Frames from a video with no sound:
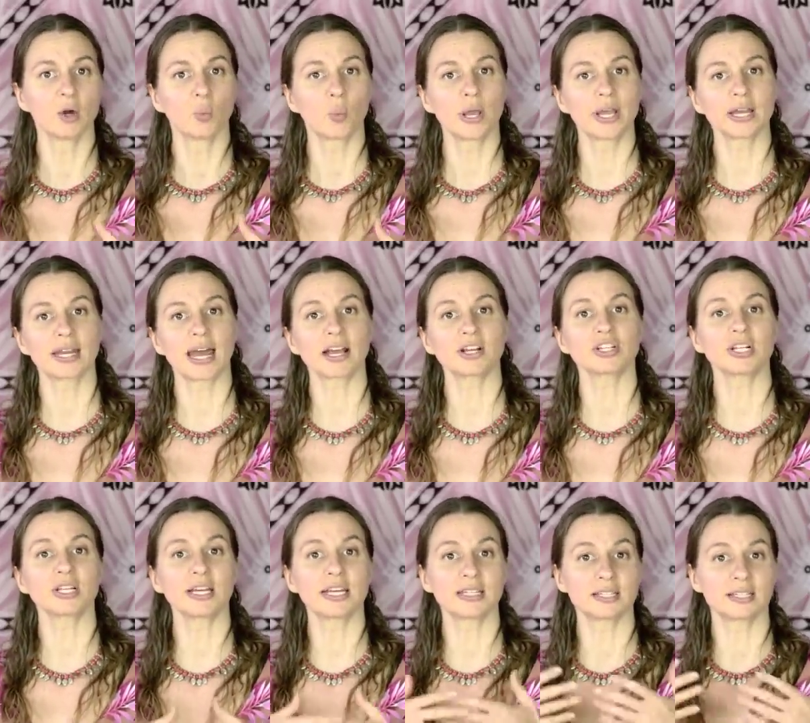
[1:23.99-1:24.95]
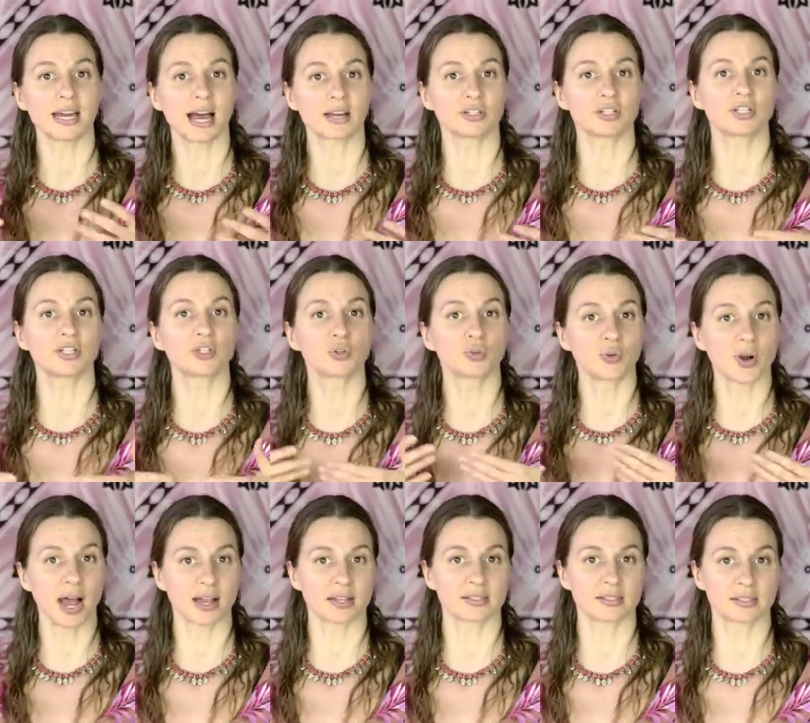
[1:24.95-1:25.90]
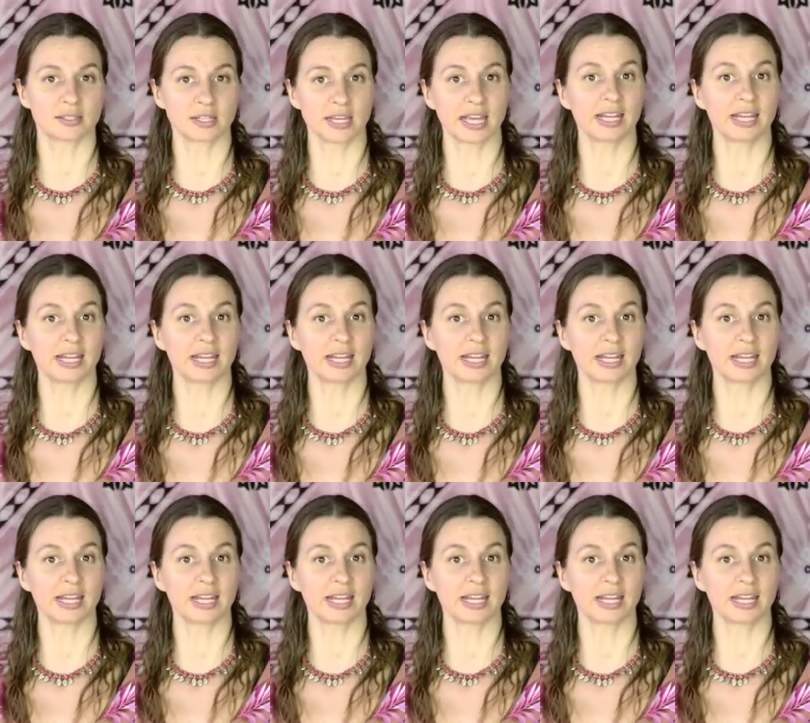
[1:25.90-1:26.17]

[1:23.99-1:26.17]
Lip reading: we can actually start to trust